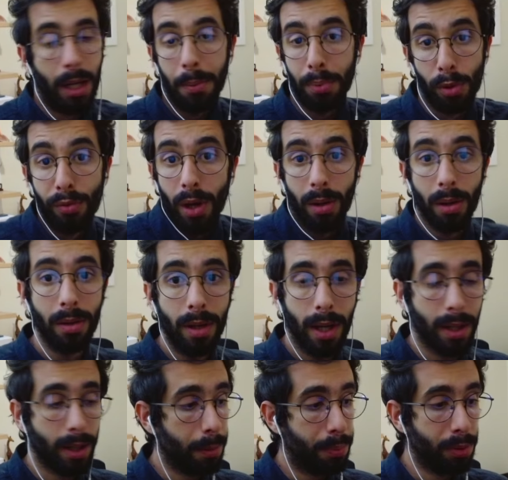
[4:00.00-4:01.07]
I improve on it,
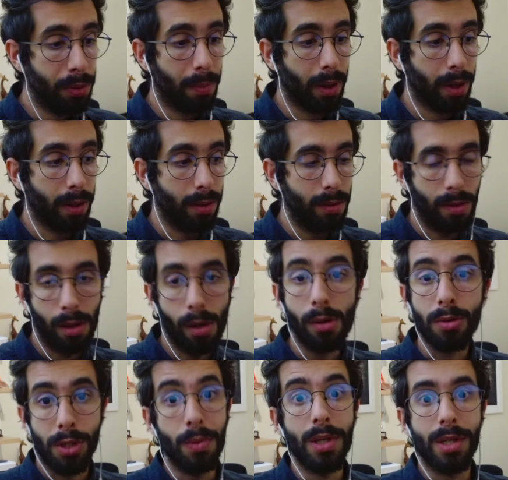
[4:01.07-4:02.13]
and I put my
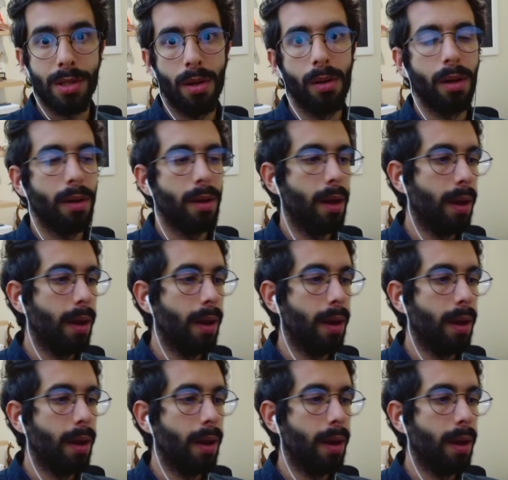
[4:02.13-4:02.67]
own twist on it.